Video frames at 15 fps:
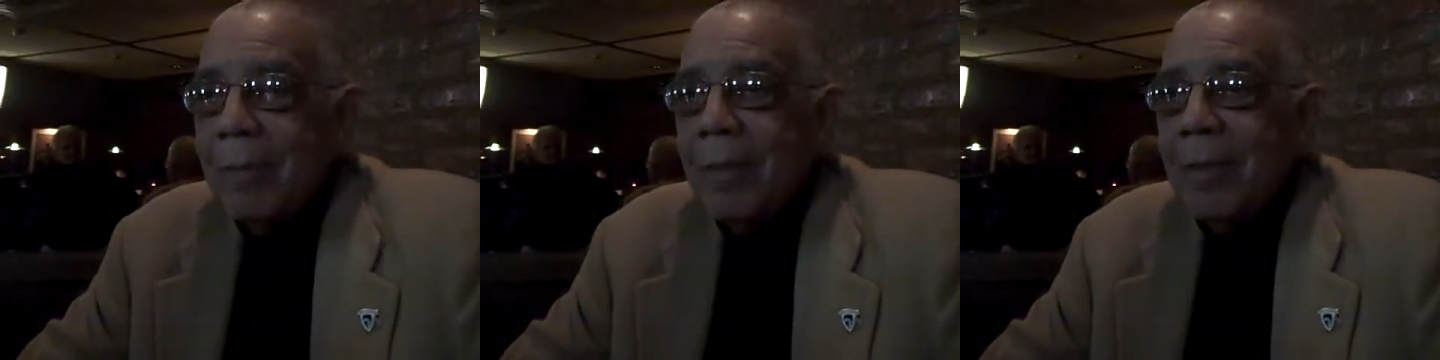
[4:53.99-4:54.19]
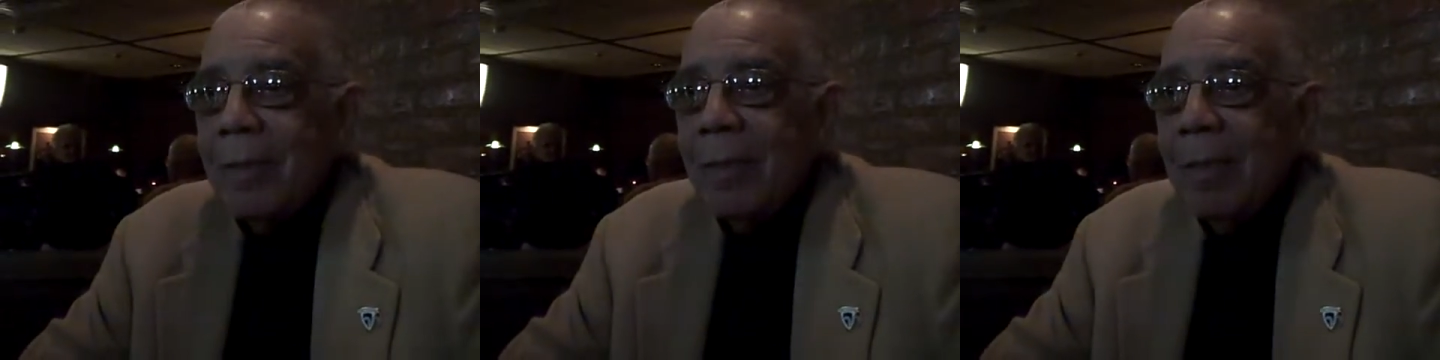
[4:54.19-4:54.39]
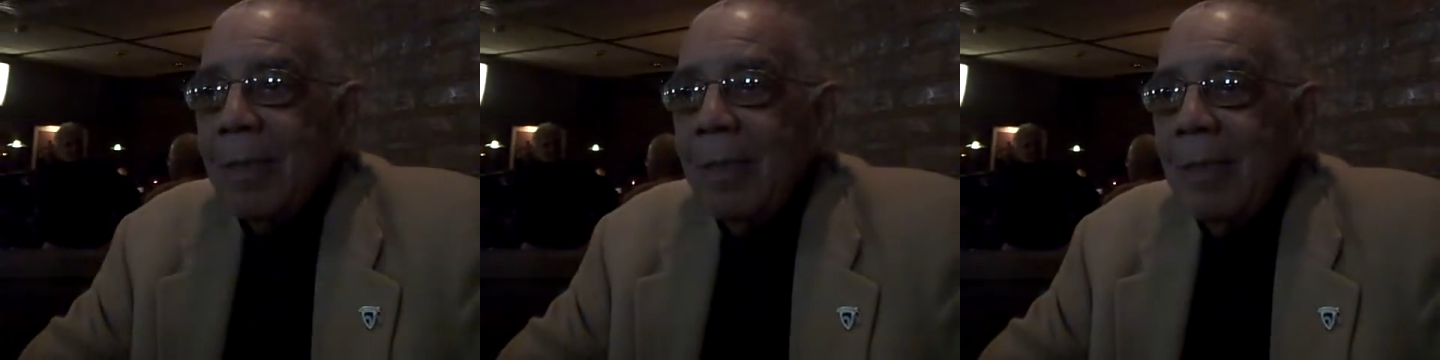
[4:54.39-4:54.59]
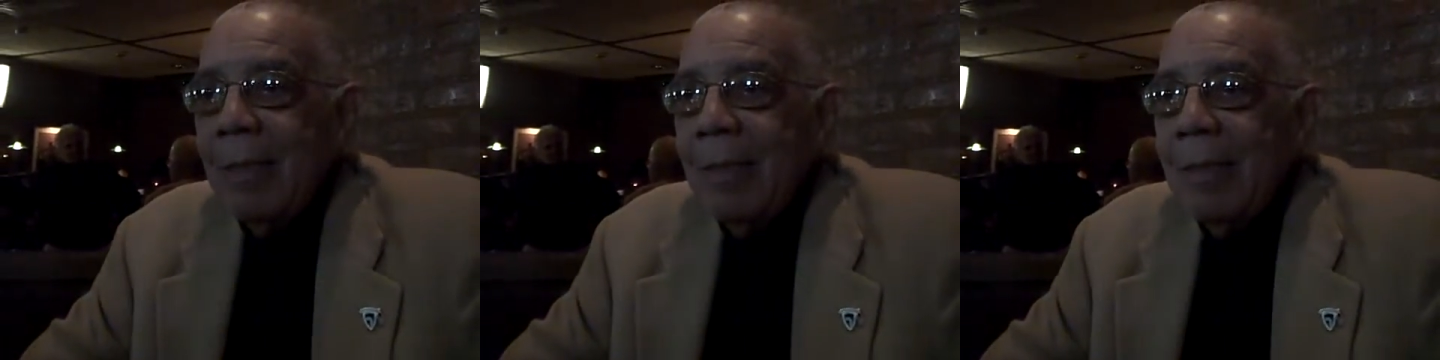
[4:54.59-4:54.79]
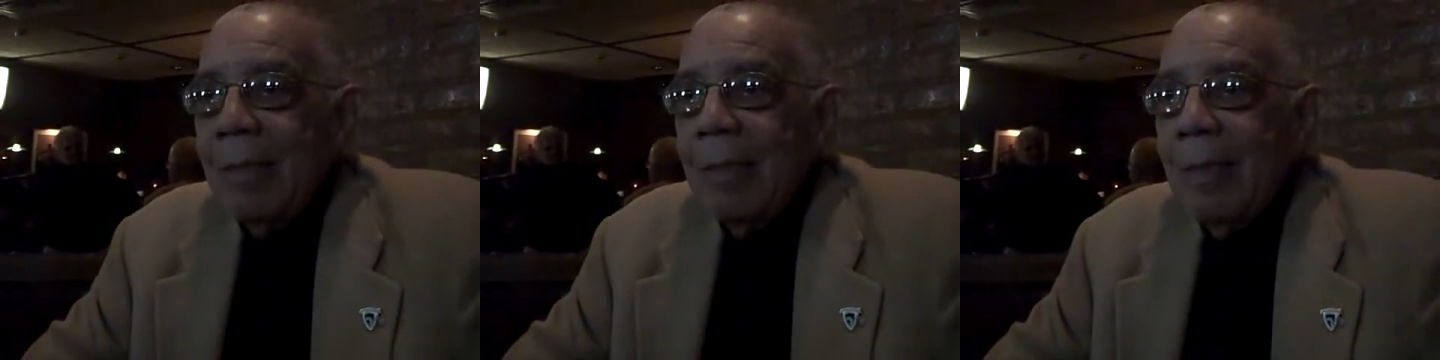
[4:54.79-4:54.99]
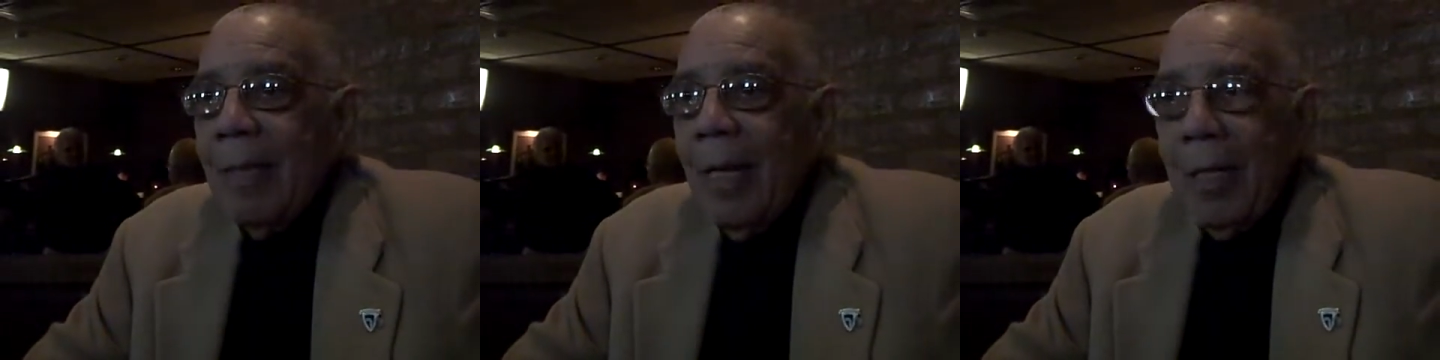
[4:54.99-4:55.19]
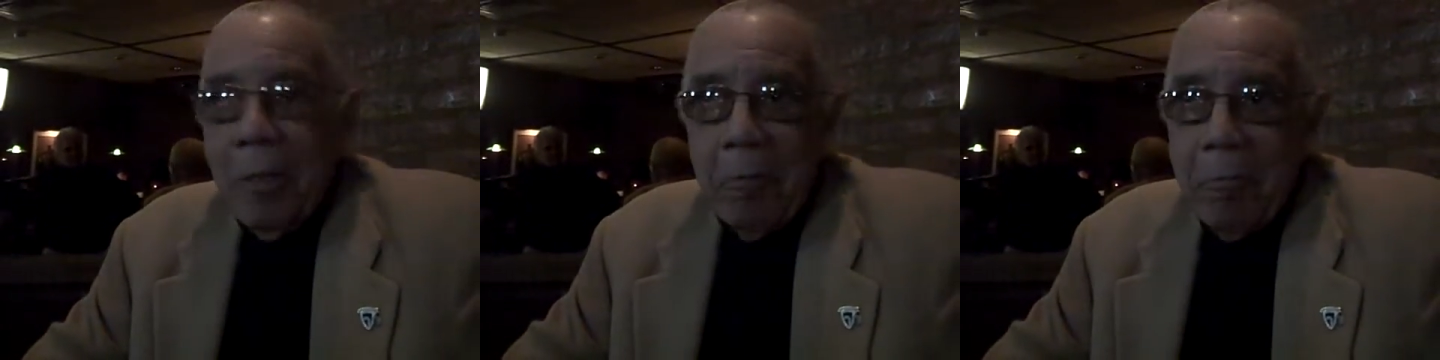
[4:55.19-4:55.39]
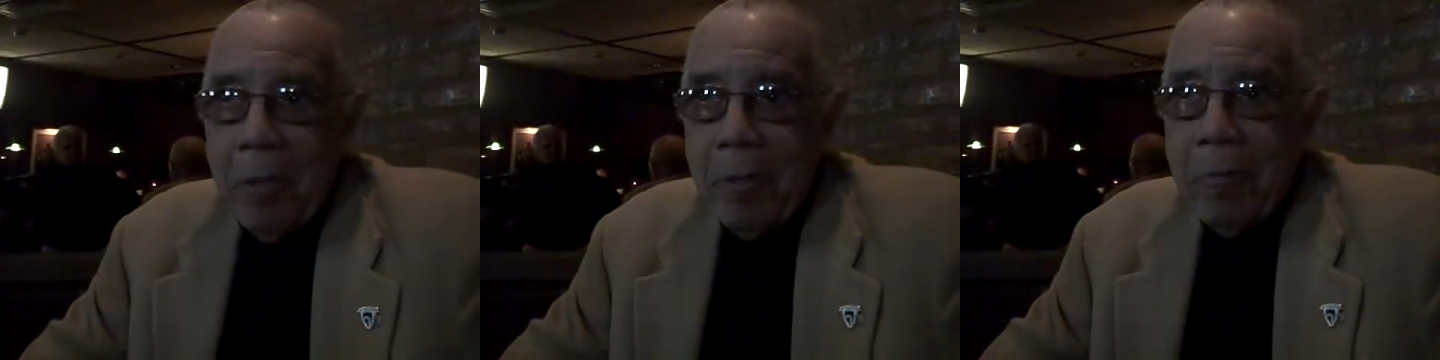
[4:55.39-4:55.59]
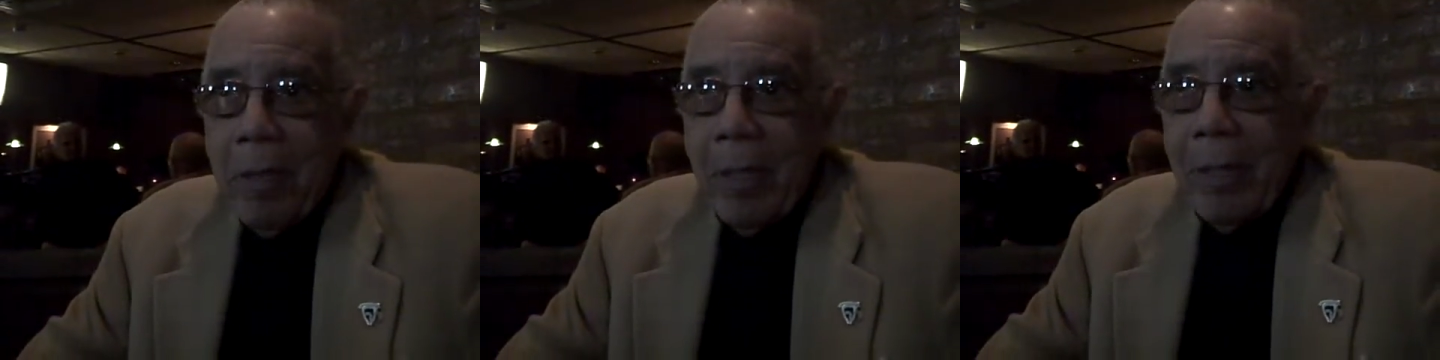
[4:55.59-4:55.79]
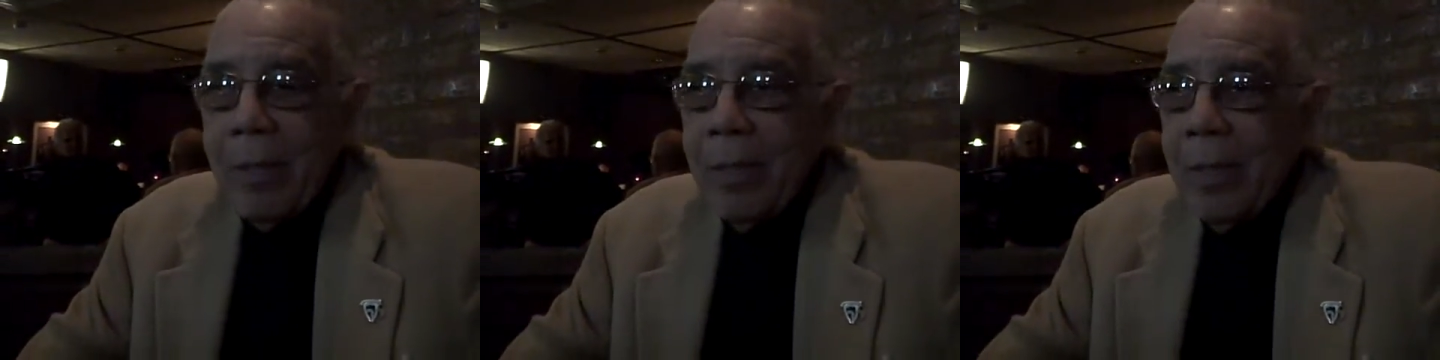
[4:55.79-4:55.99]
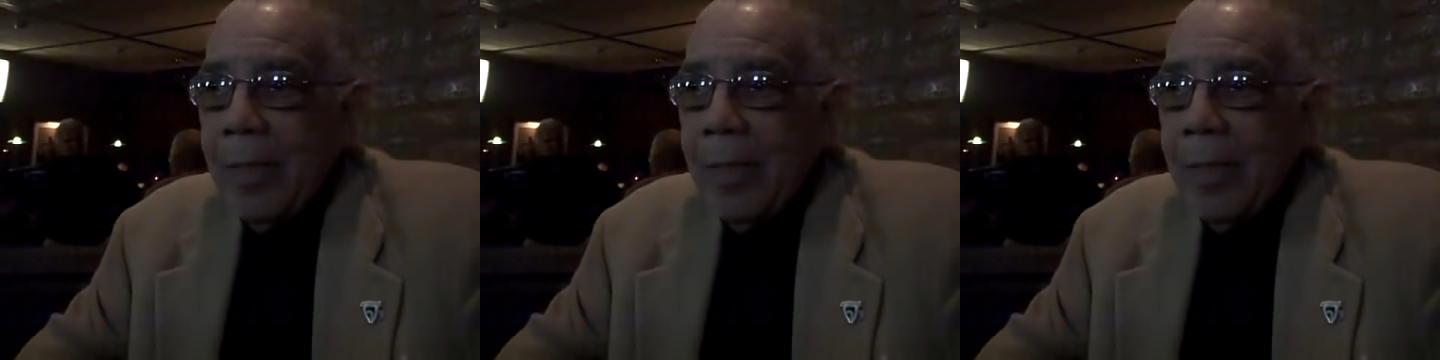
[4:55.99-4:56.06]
But I don't regret it.